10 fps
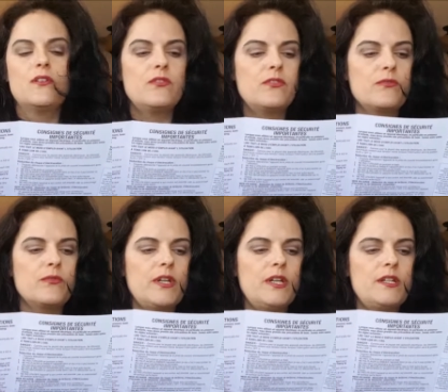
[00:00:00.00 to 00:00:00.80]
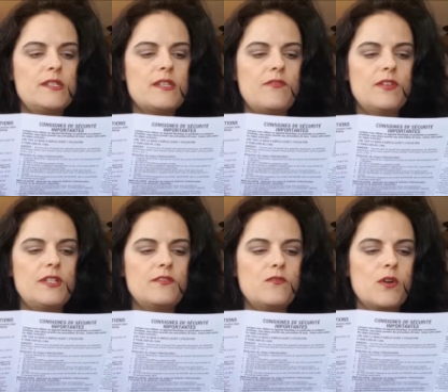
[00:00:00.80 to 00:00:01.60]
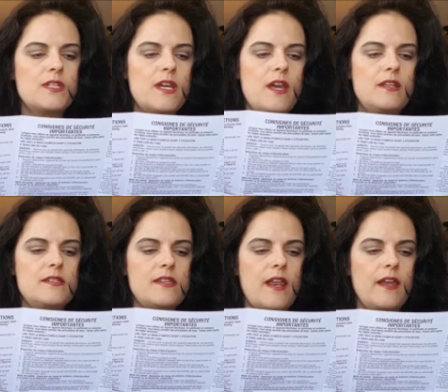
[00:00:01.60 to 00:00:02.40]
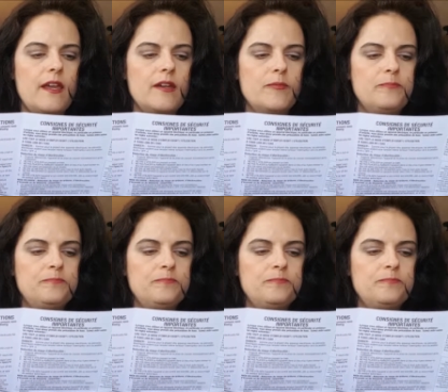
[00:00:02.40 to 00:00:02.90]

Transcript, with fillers: 370 to 410 setting.